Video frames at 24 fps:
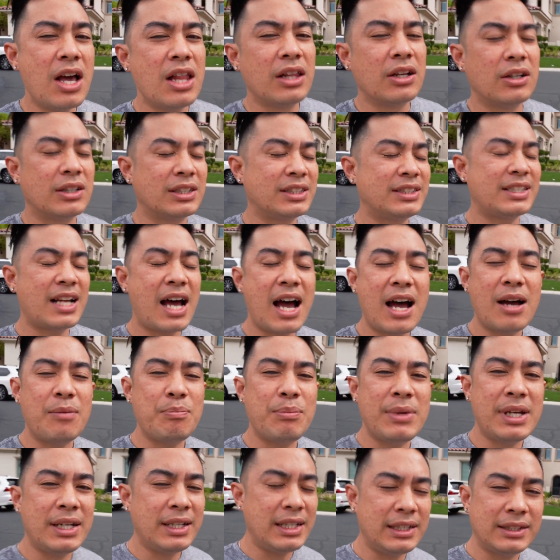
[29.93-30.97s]
There's not
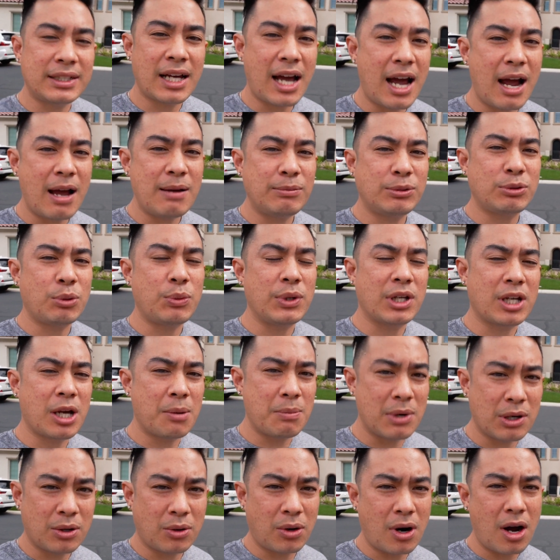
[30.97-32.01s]
many times where we
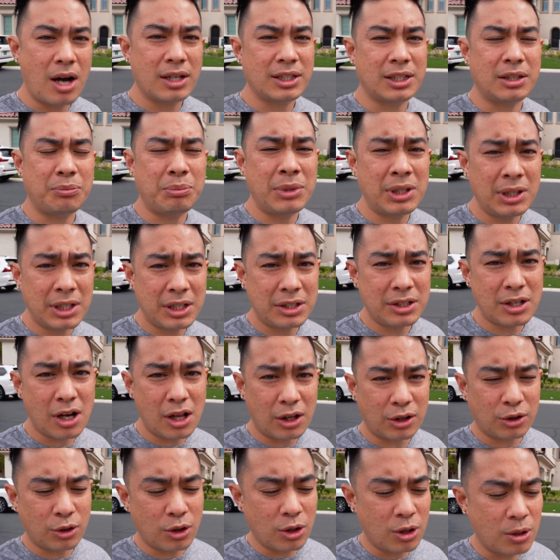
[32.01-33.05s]
come across million
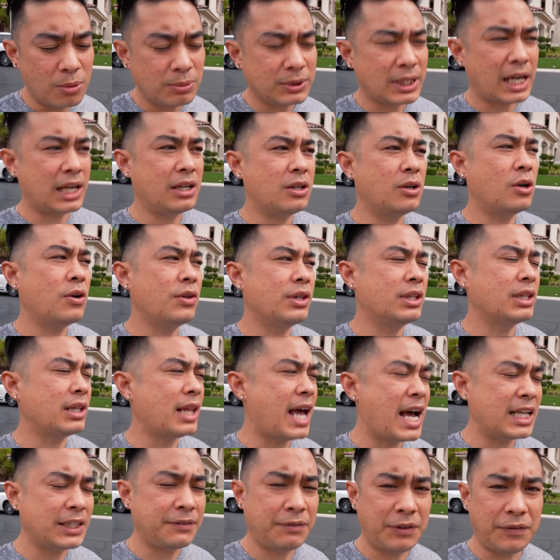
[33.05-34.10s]
dollar homes. I know in the
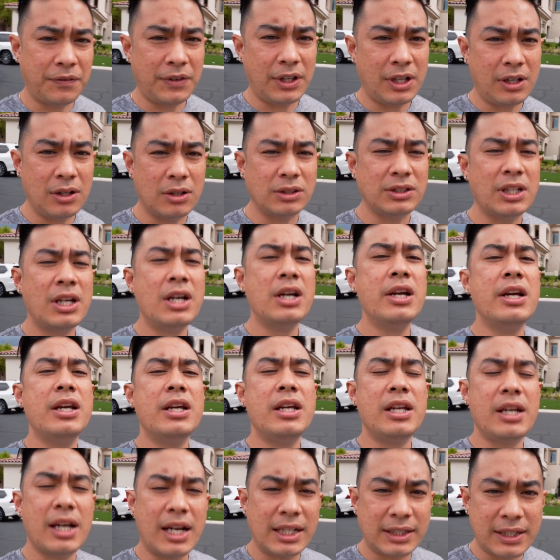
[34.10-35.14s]
last few videos,
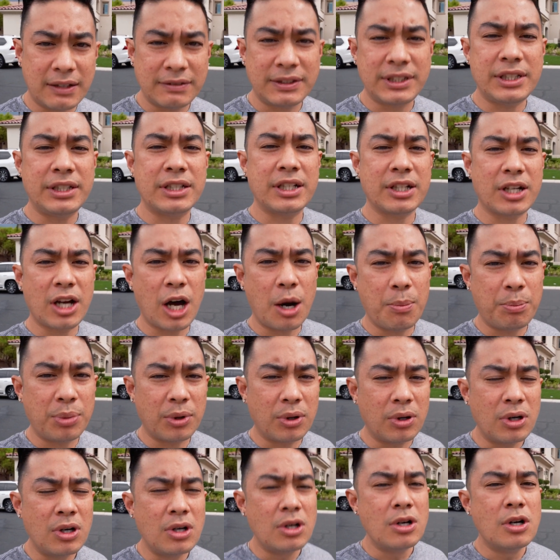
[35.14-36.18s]
you guys have seen a
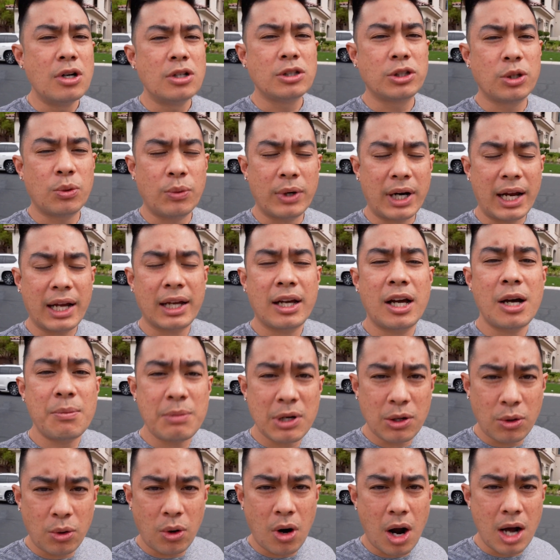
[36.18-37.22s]
couple. So when I come
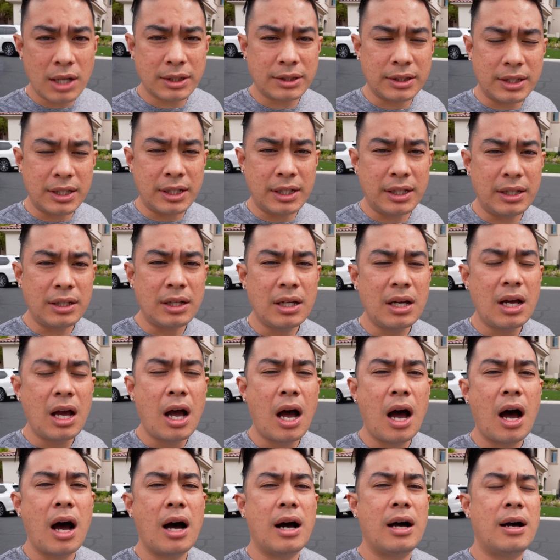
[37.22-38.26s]
across any,
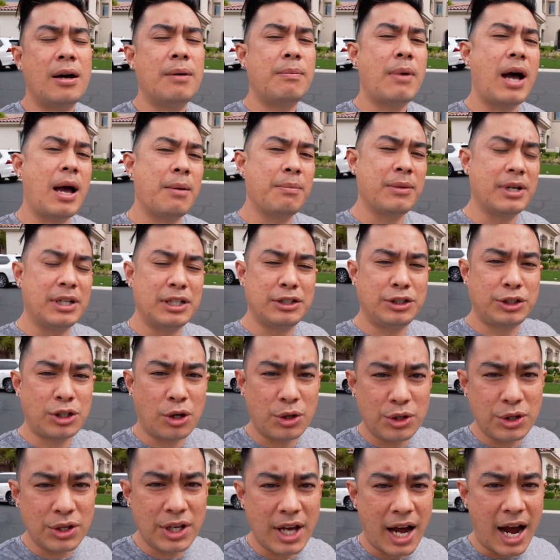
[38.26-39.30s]
um, I'm gonna show
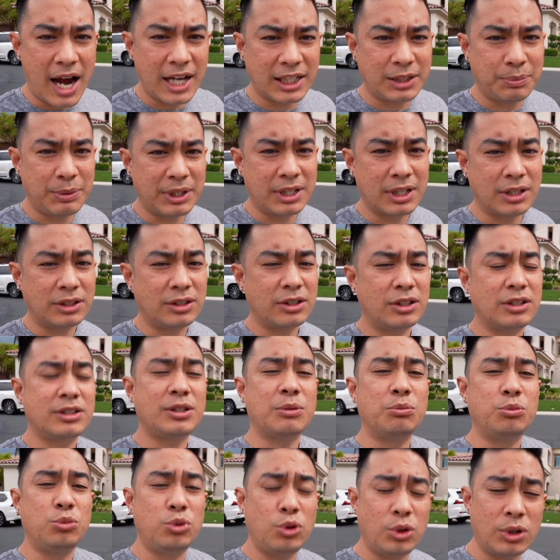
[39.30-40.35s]
you guys because there's
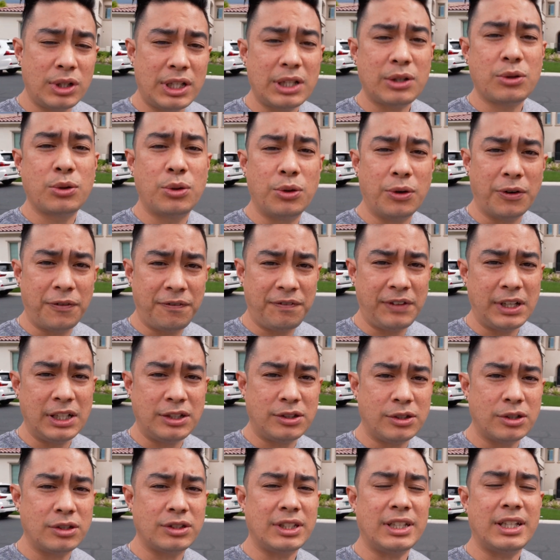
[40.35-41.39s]
some really cool
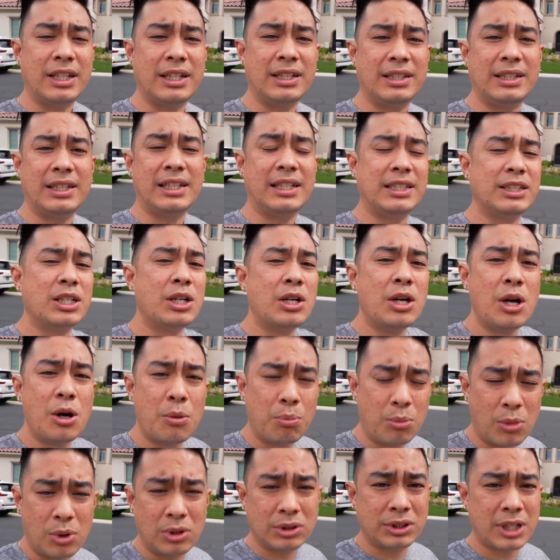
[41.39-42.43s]
features in these
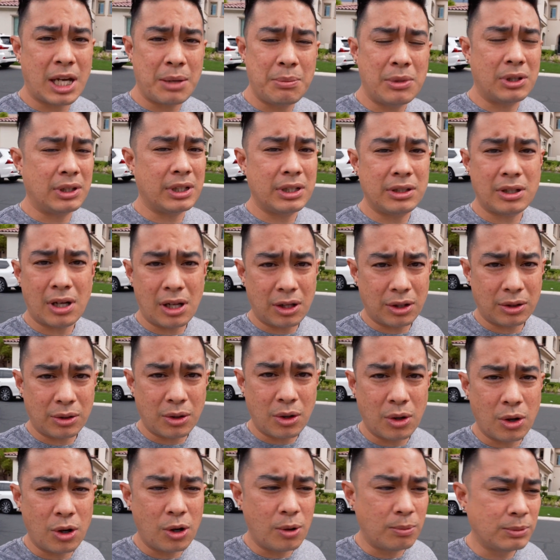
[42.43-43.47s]
multi-million dollar
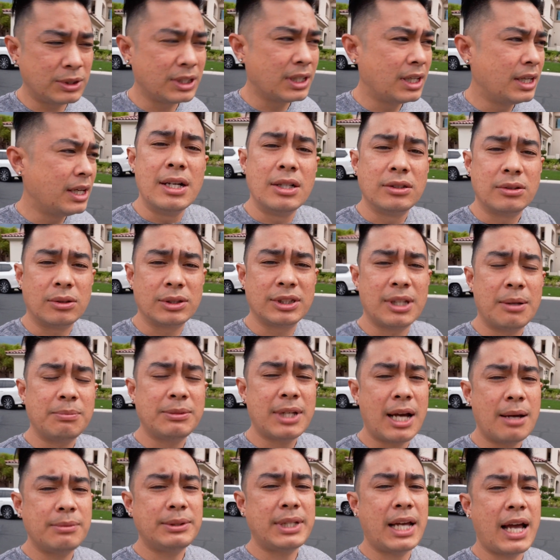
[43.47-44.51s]
homes. So
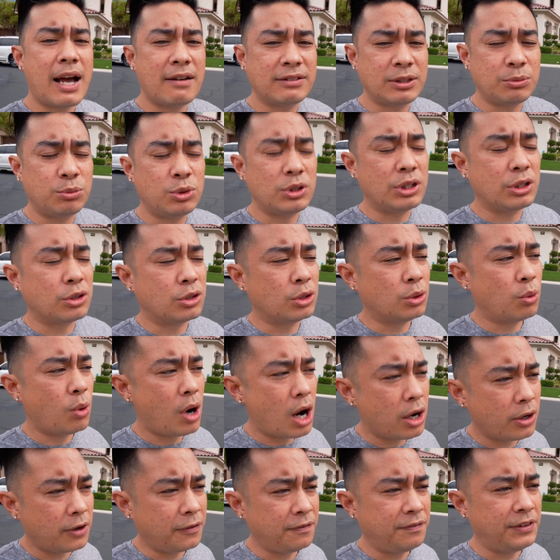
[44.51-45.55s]
sometimes they have some really cool
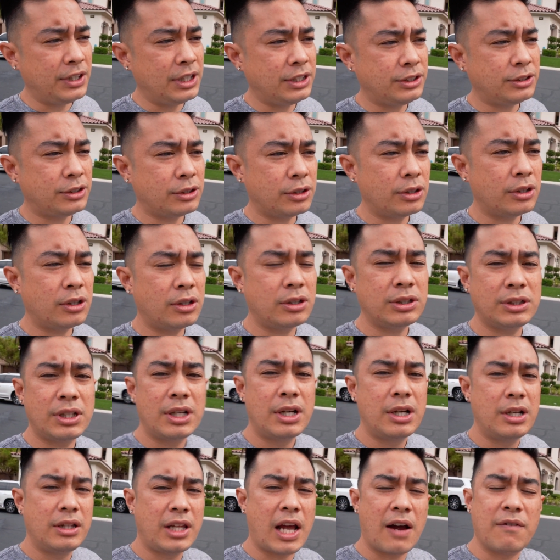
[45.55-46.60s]
water features.
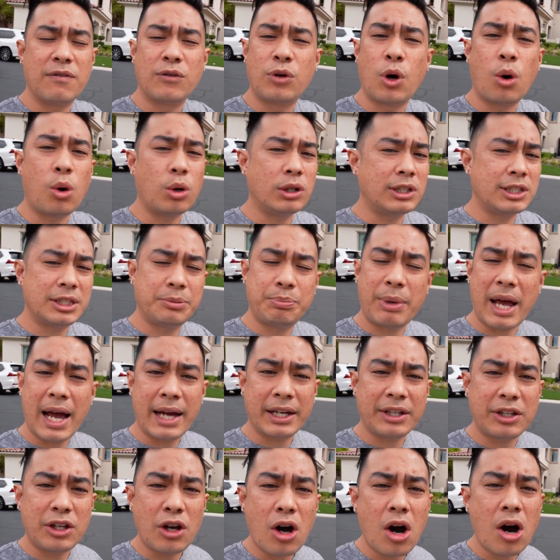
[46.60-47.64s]
They have gorgeous
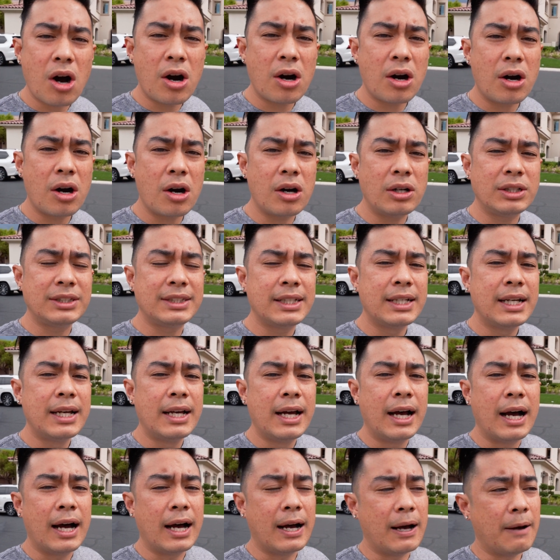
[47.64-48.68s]
backyards.
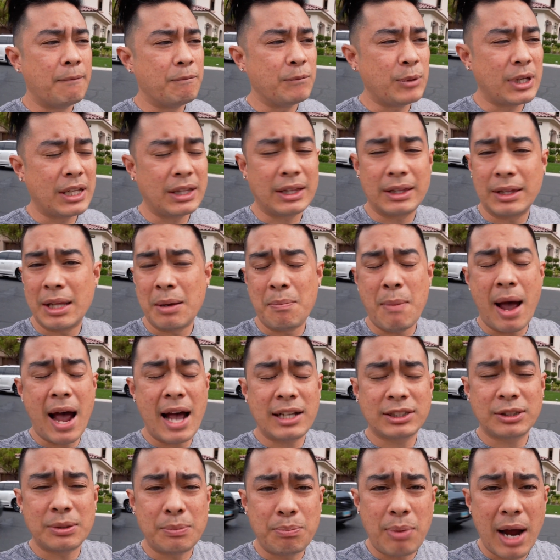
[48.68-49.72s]
Um, the
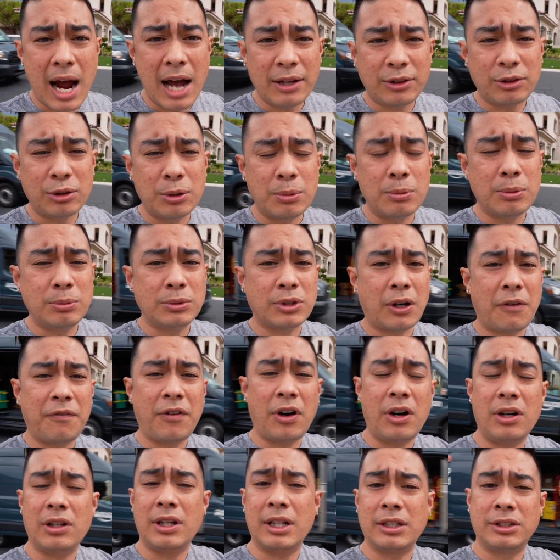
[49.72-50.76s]
master bathrooms are
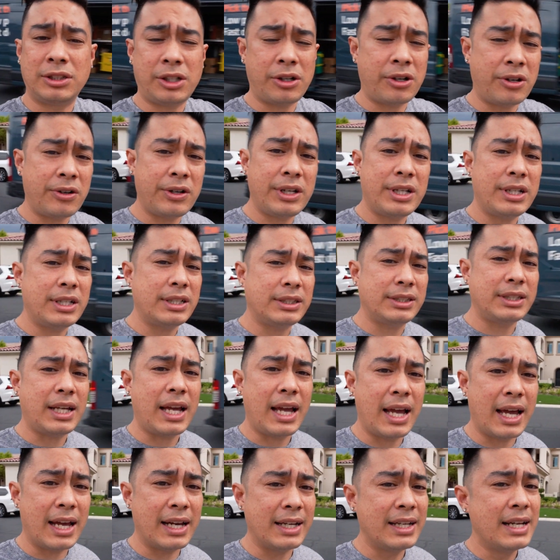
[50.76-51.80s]
very luxurious
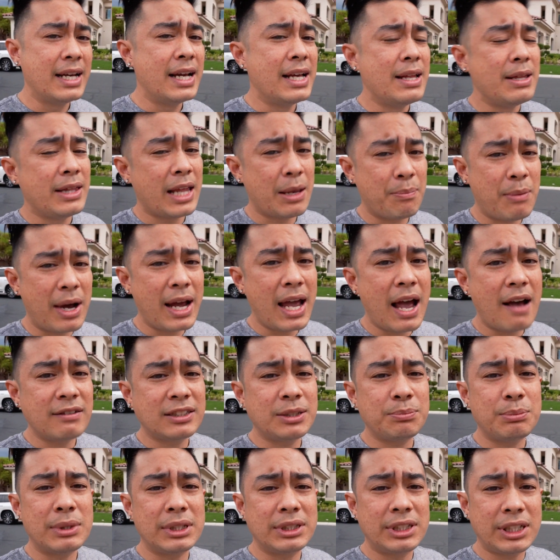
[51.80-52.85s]
and they might have
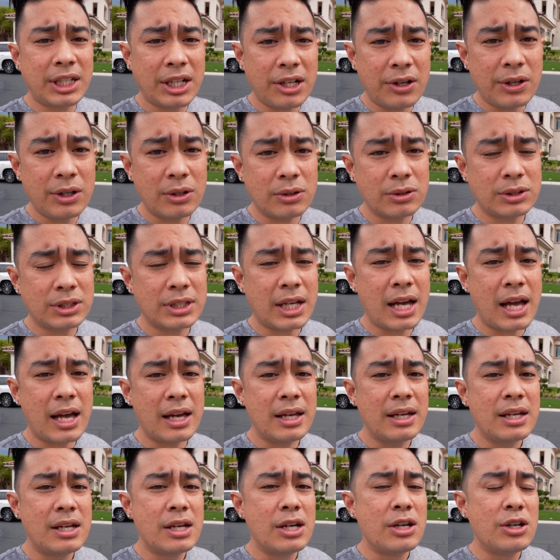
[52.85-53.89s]
some materials
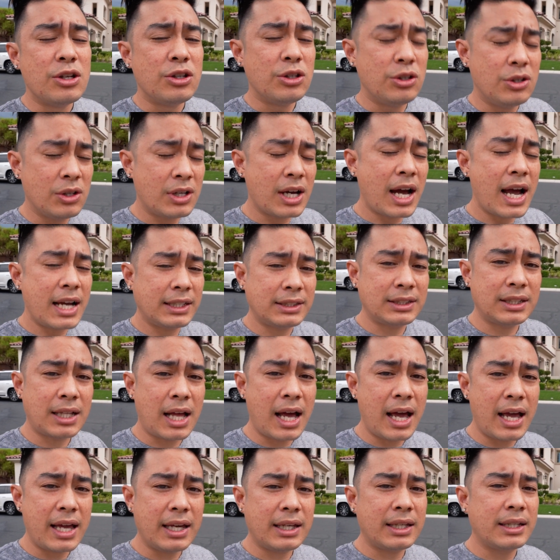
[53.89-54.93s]
that you guys
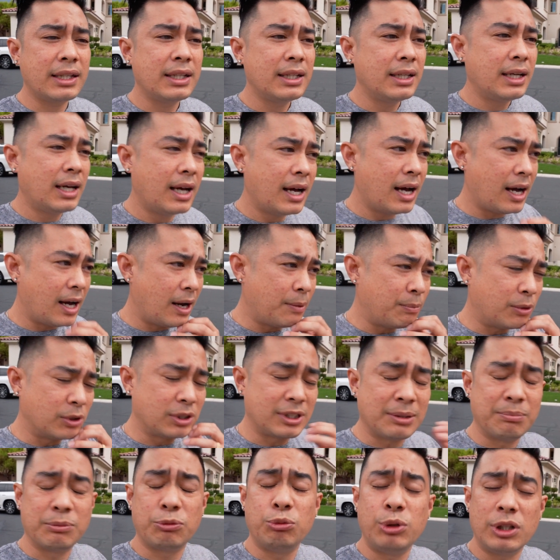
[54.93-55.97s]
like um, or
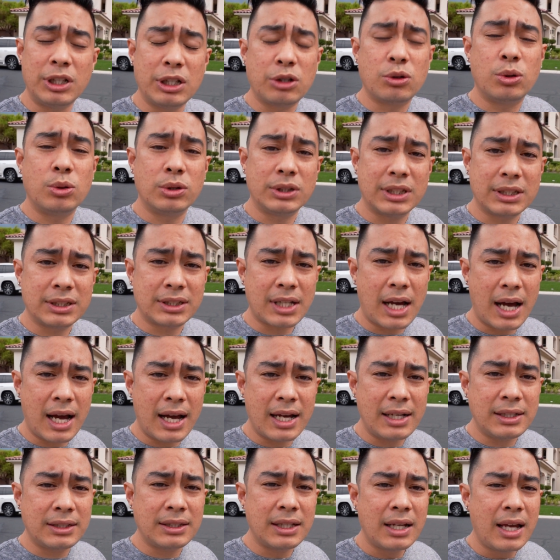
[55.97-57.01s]
some really cool
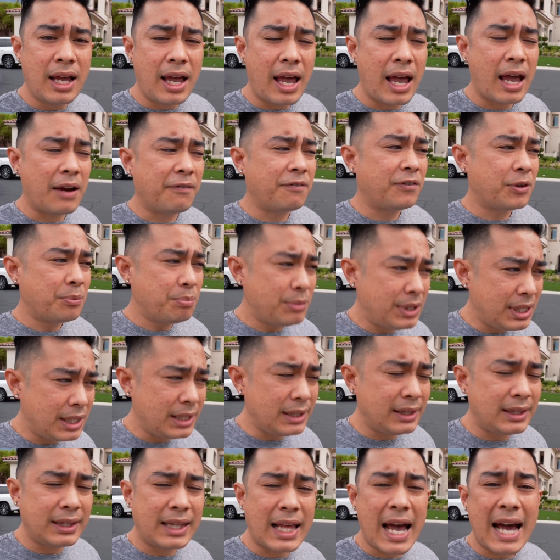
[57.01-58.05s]
designs and for
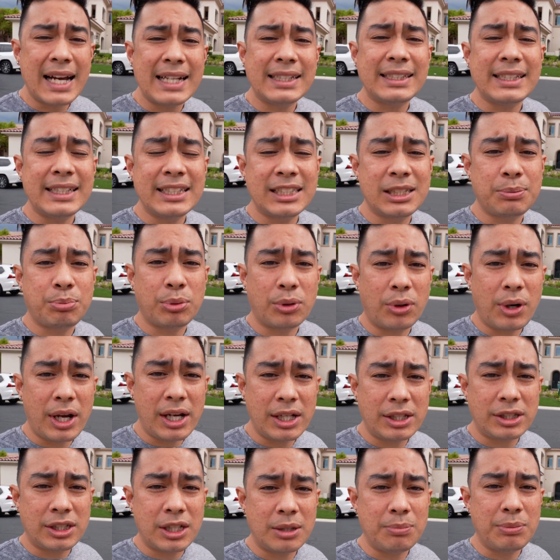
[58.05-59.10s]
me, that is
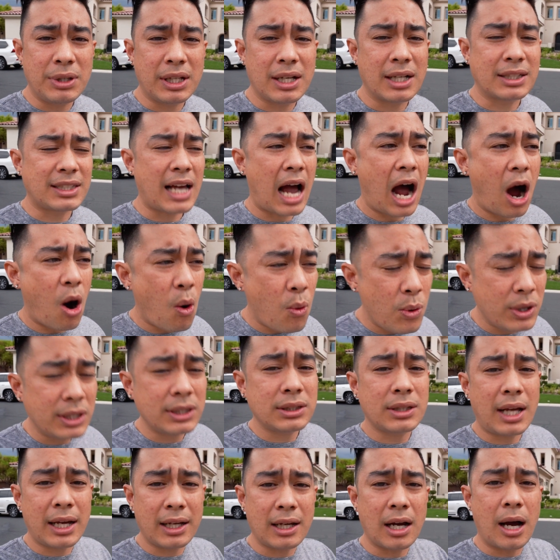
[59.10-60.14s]
inspiration because I
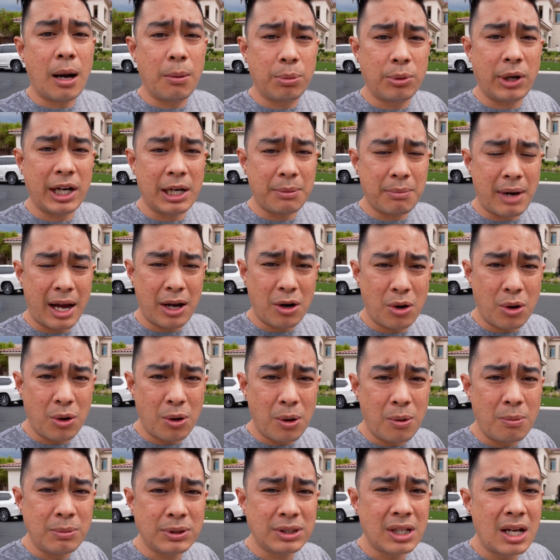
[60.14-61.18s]
always like upgrading my
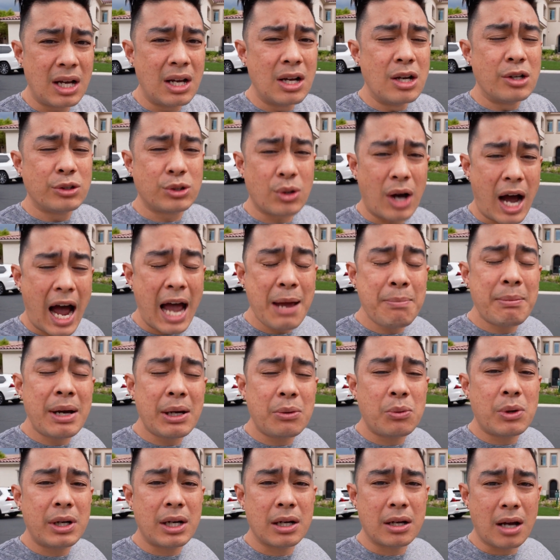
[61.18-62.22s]
homes. So I
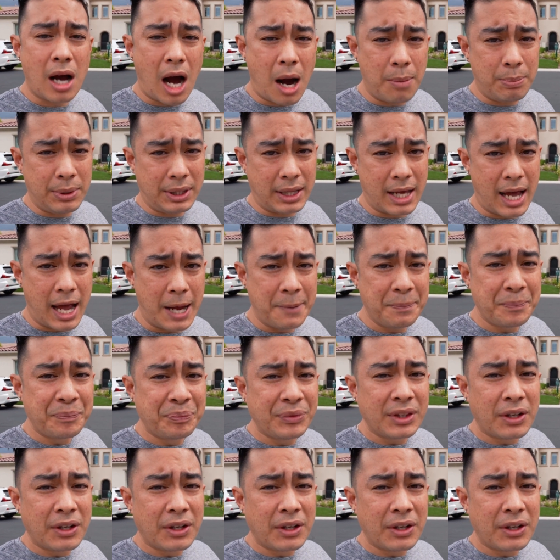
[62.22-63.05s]
might want to copy that.